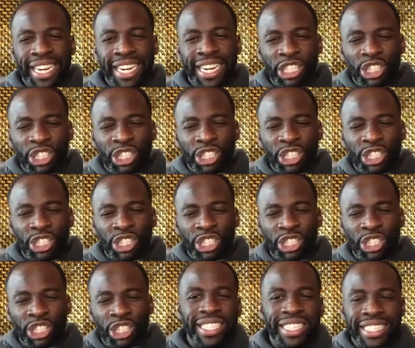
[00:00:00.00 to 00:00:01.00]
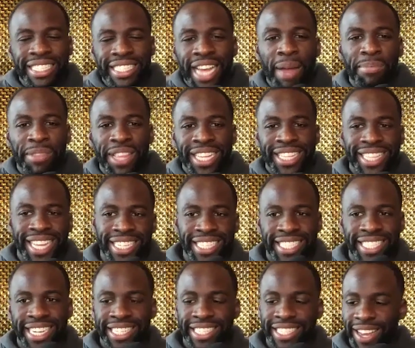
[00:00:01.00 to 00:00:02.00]
And so it wasn't something that
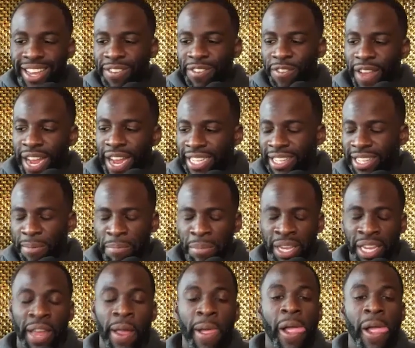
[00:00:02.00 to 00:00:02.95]
just affected me.